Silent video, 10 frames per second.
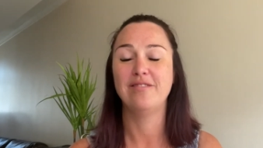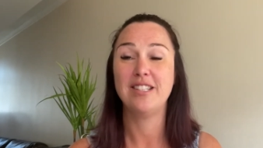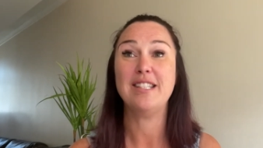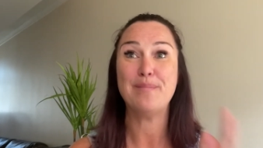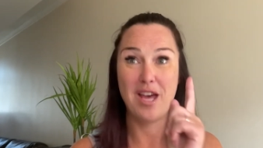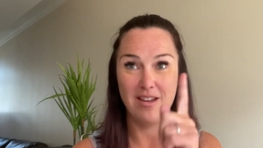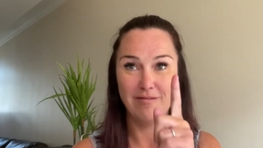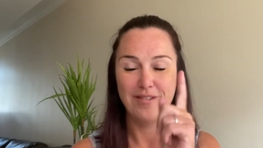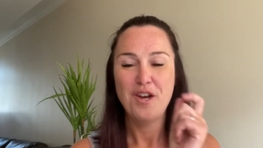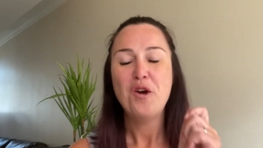this is me,
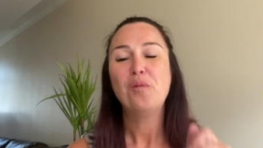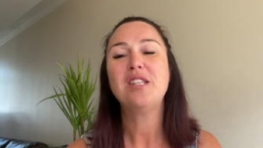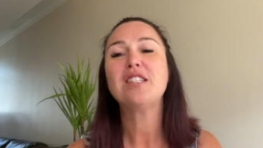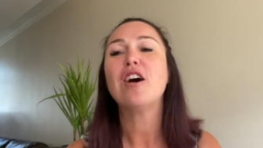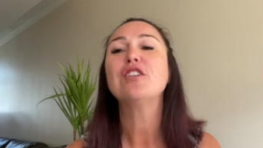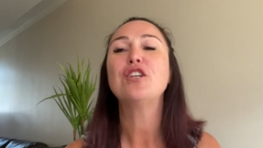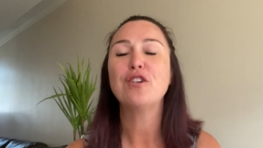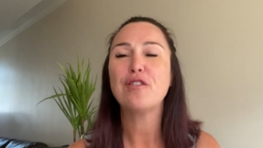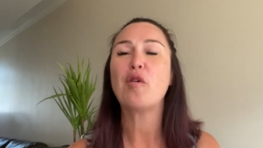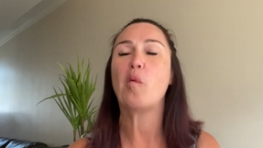we start to
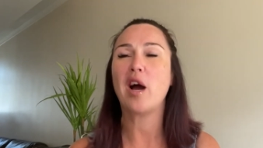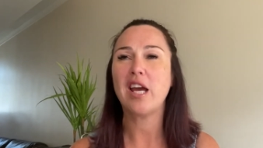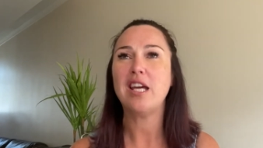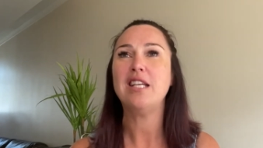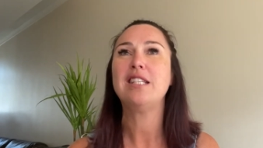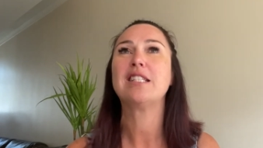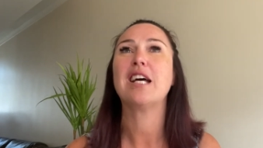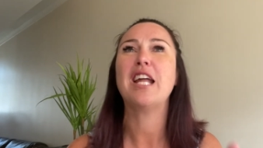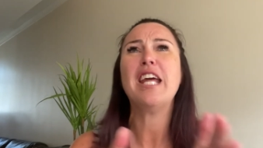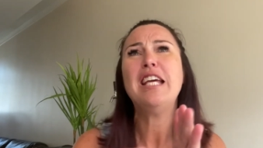look for ways,
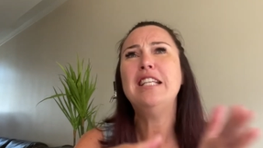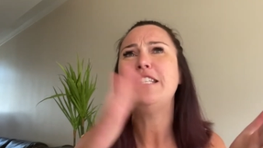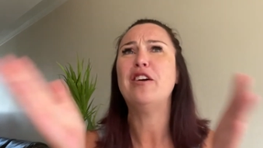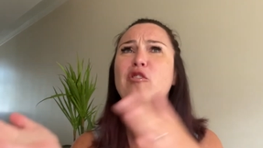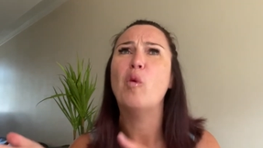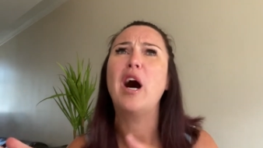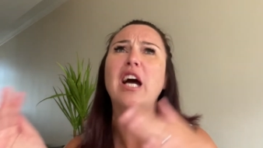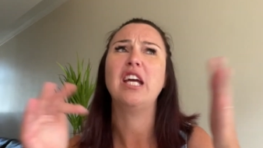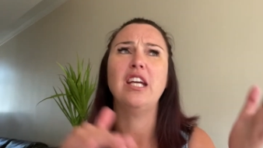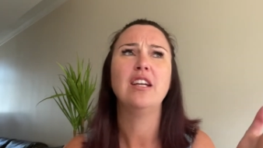an easier way.
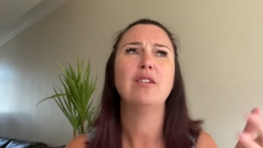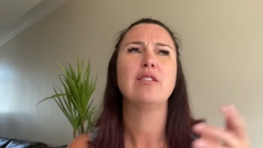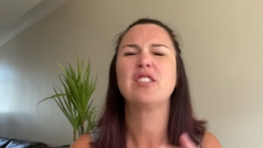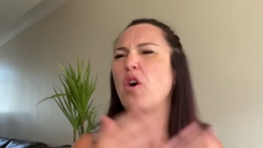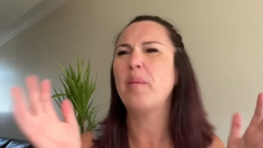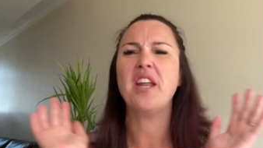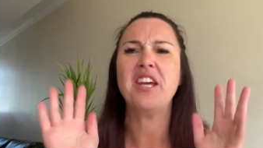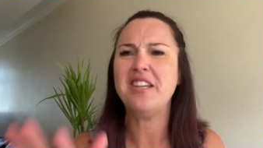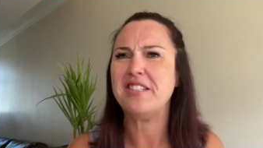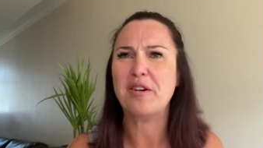It's got to be an
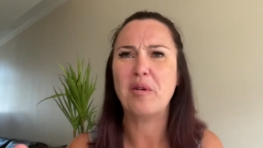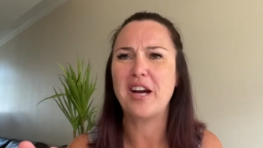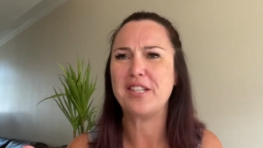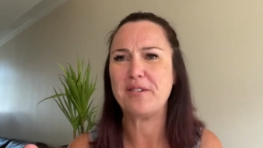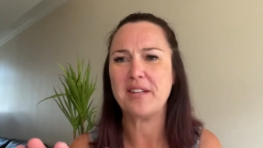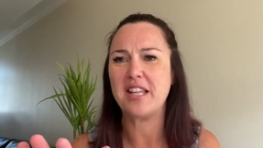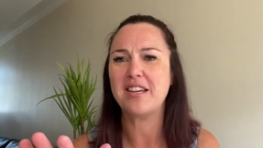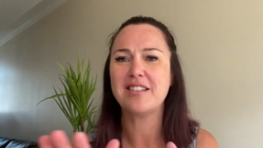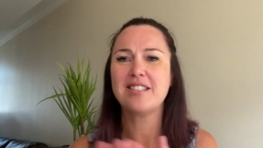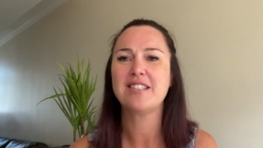easier way of doing
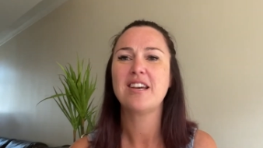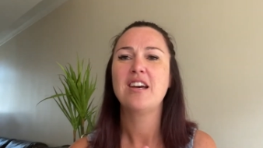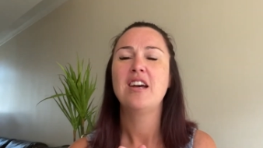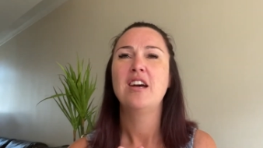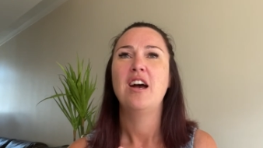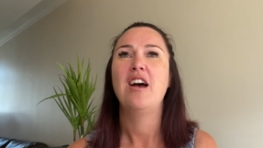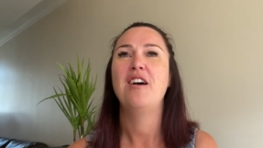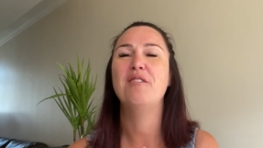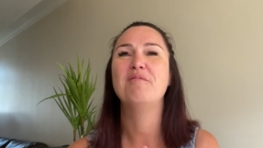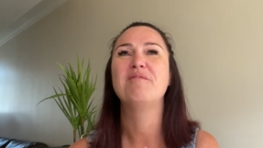this.
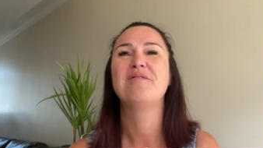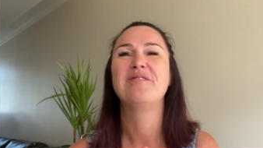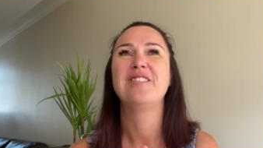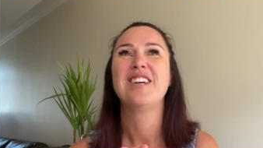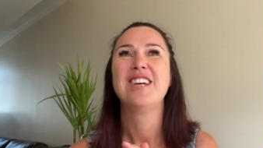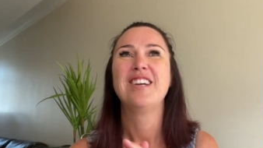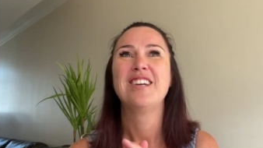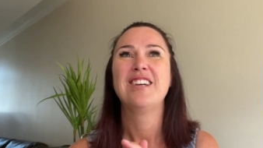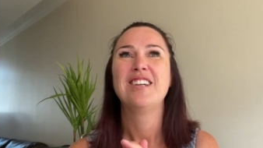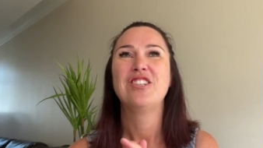Um,
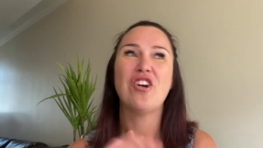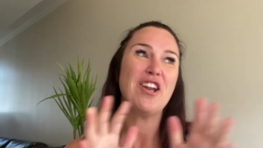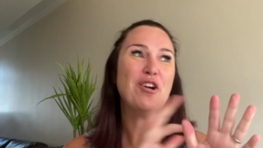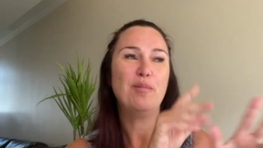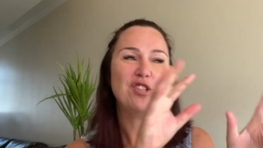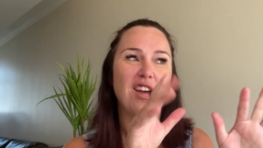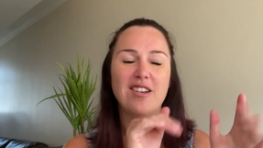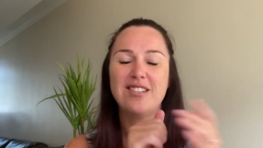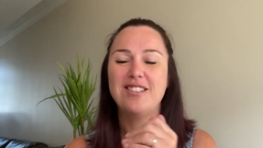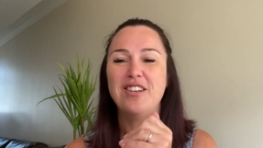shiny
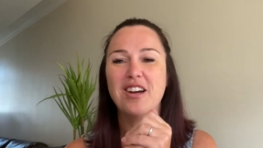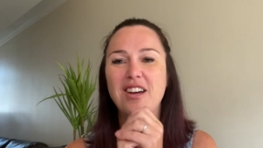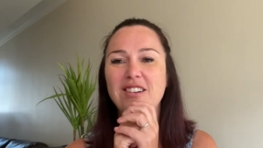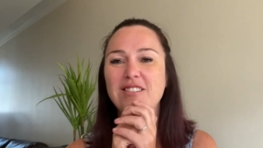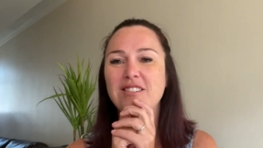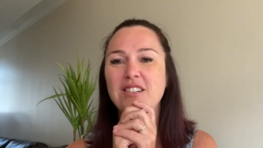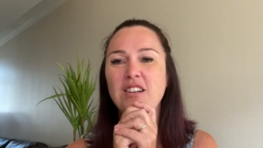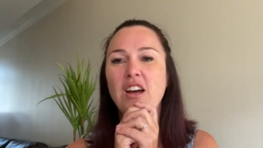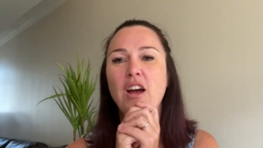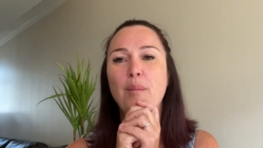objects, you know.
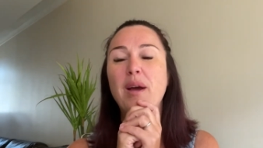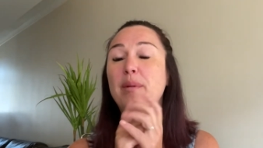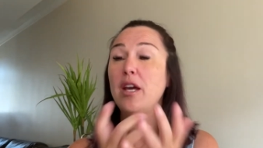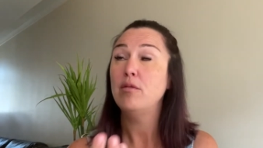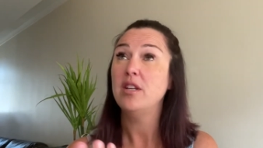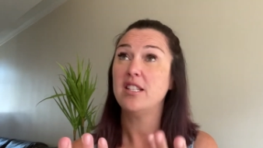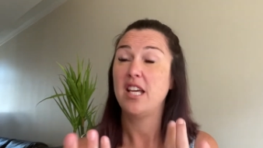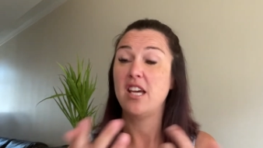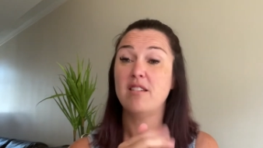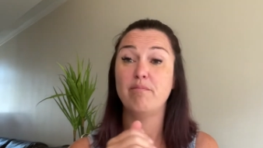Maybe illness
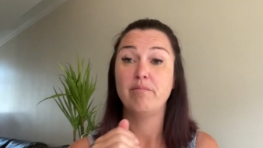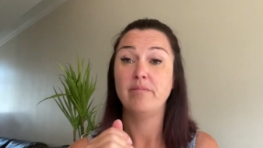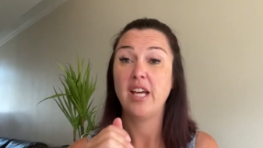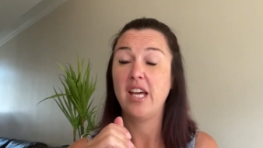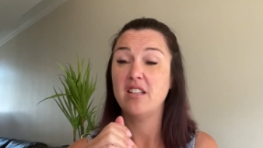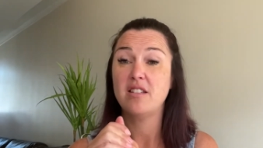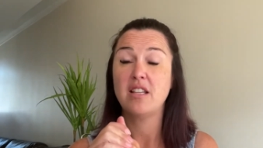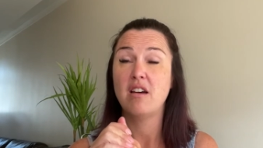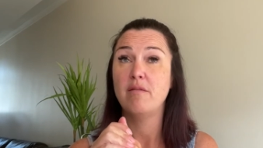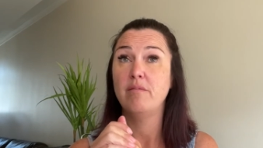hit, hits
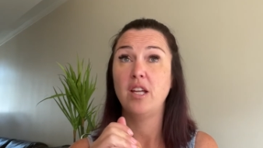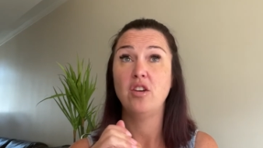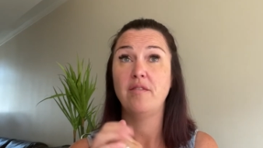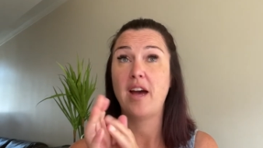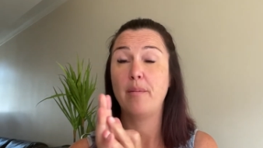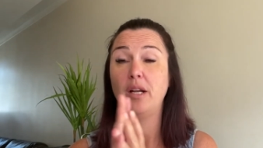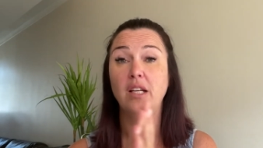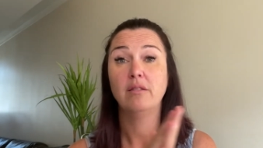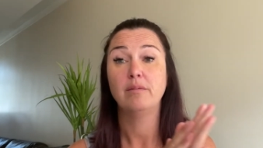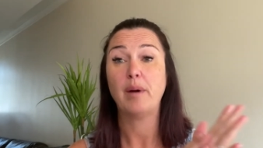um, in your family.
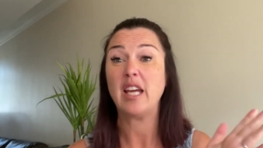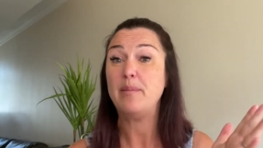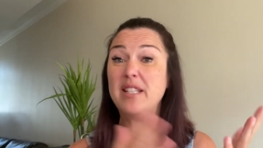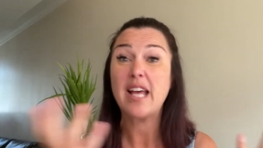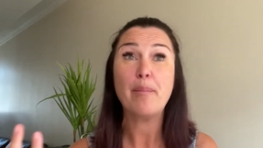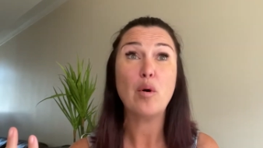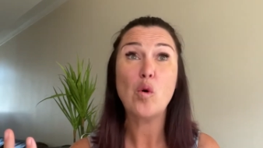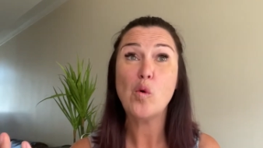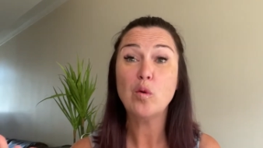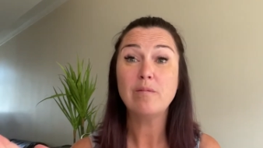Babies get
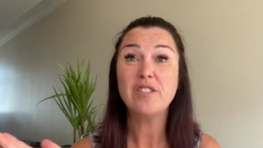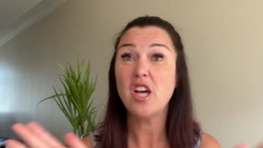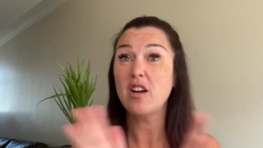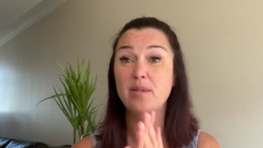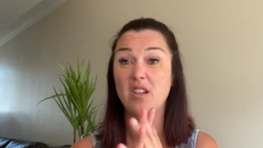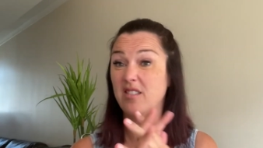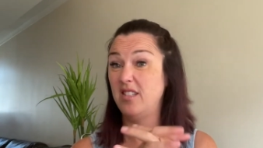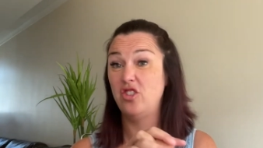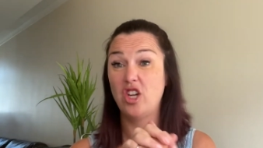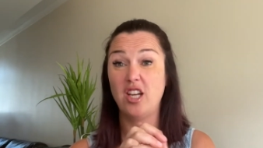born,
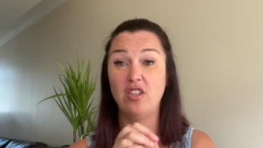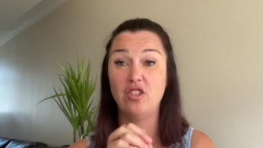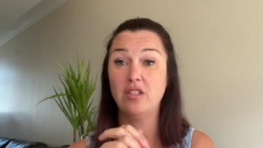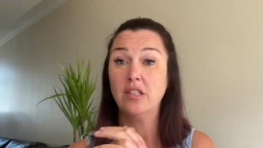circumstances change.